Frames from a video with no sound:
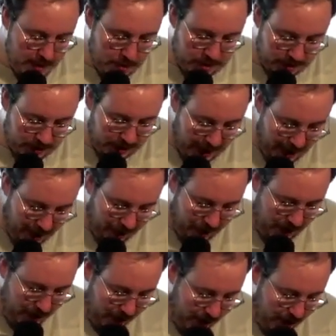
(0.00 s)
but the life
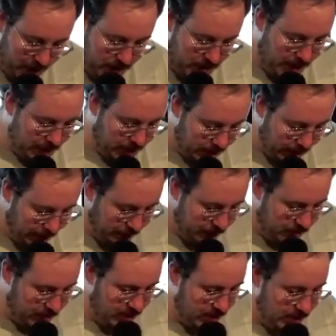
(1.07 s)
he lives, he
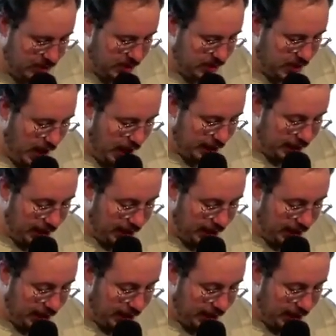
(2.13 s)
lives to God.